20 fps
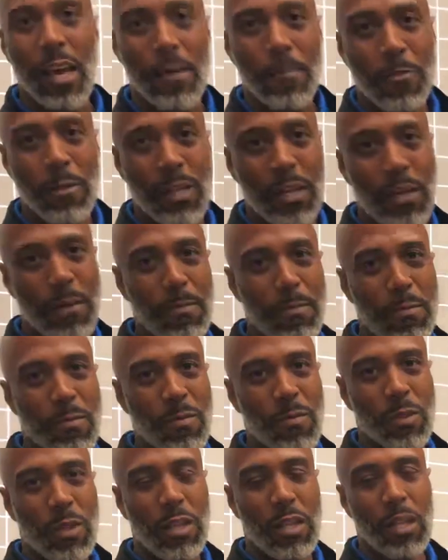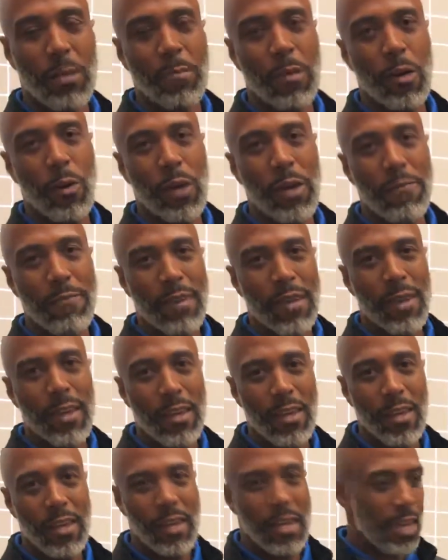I'm Clem, CLEMCO.AV,
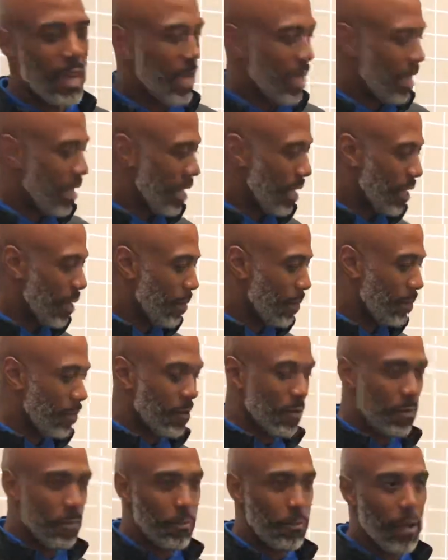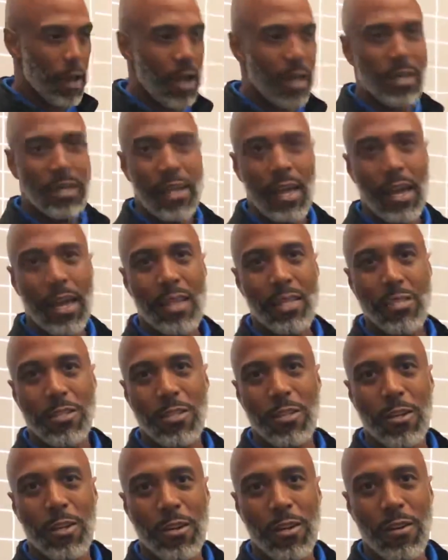
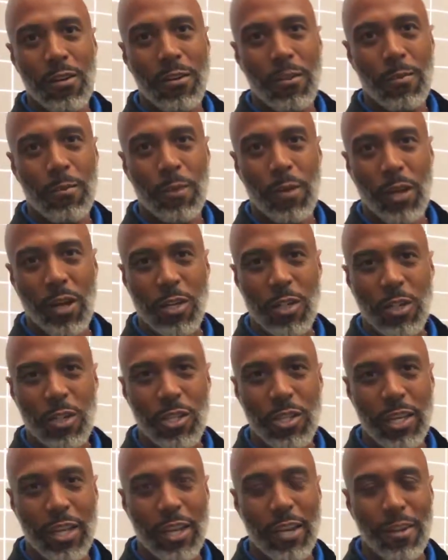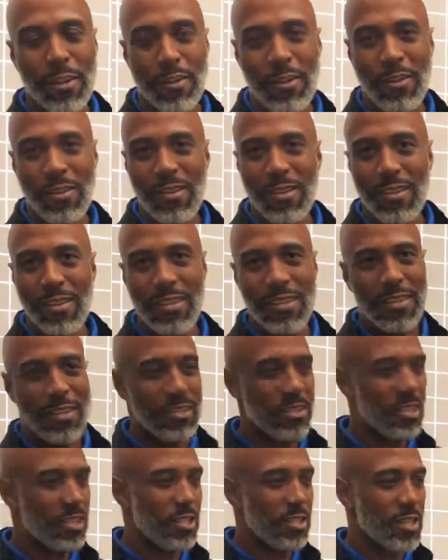podcaster, production channel,
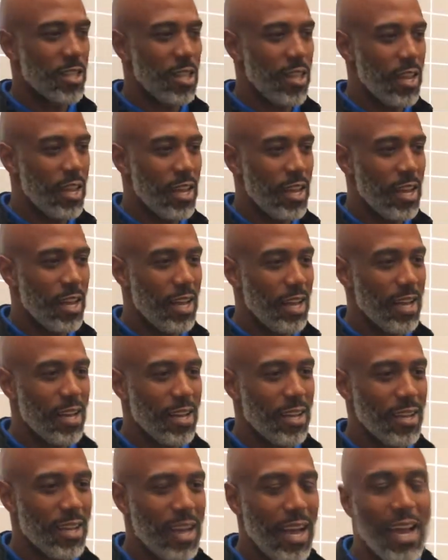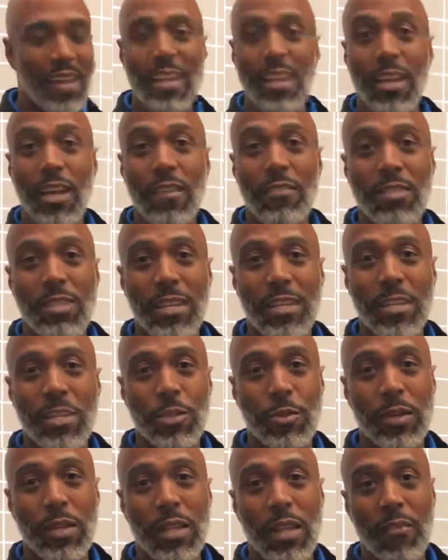just a guy that loves the
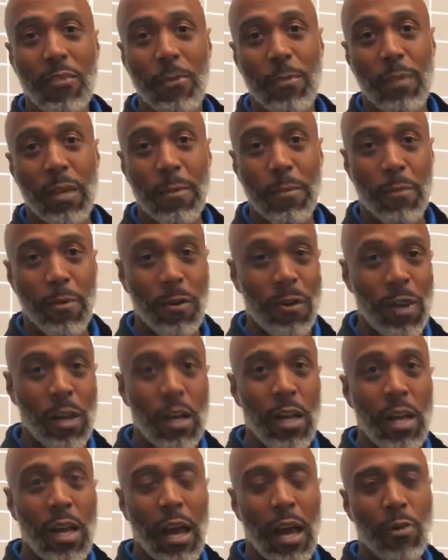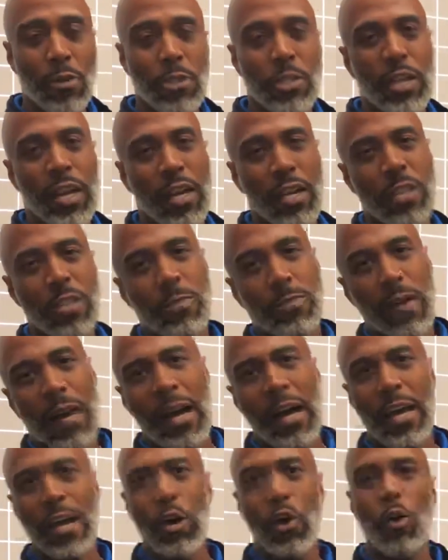industry and loves the people. I was challenged
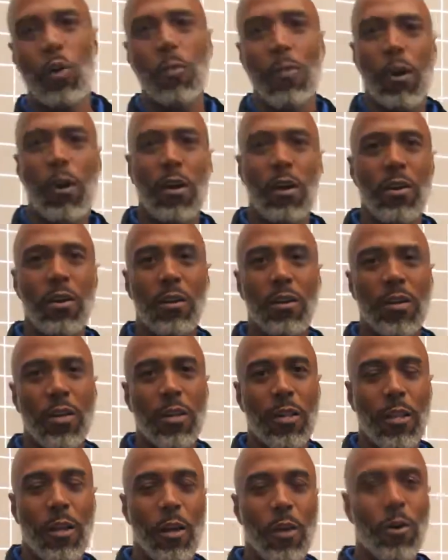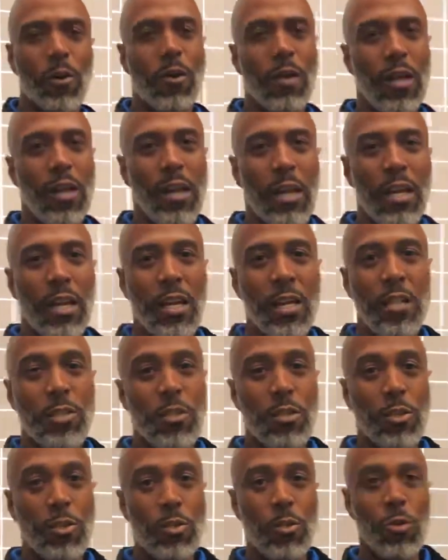by Omar Cologne
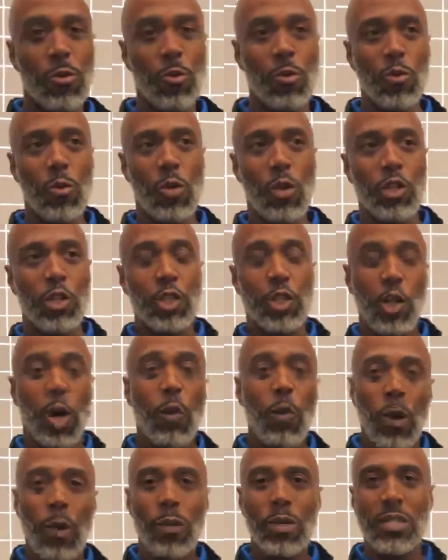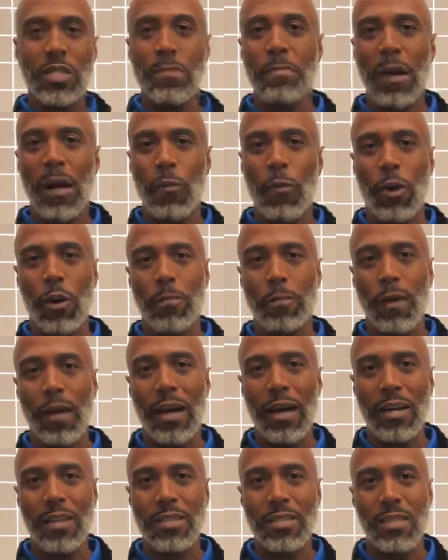to show what was in my
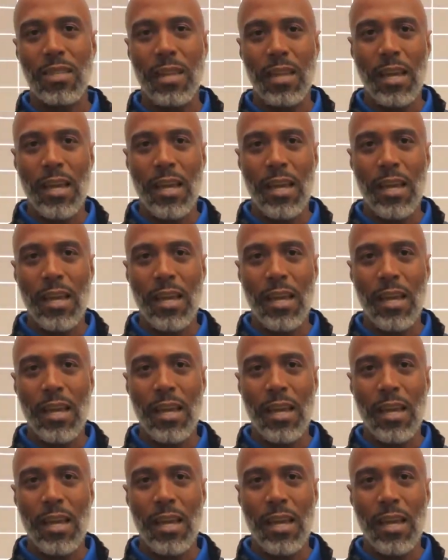workbox.